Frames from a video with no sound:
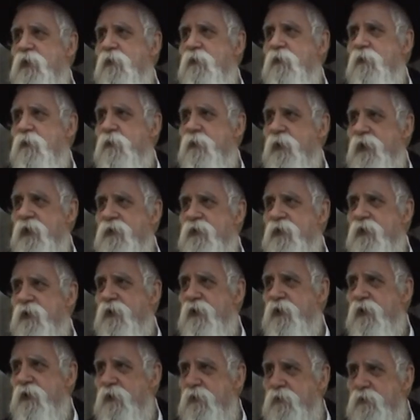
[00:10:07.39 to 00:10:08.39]
coming back to
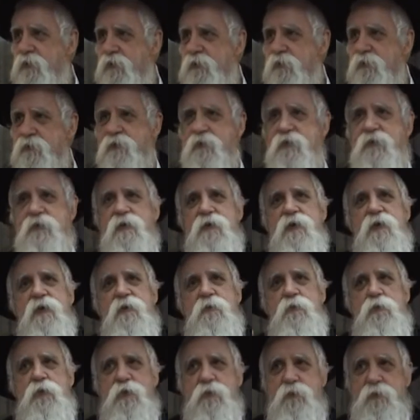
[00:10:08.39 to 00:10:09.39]
their homes until
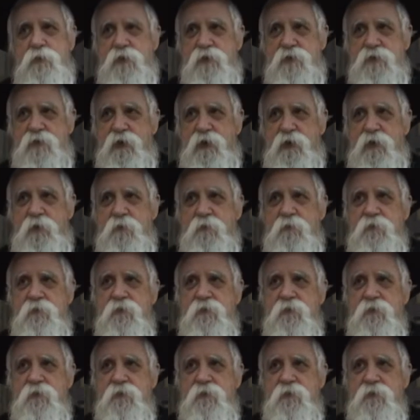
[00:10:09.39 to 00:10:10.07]
they brought Mashiach.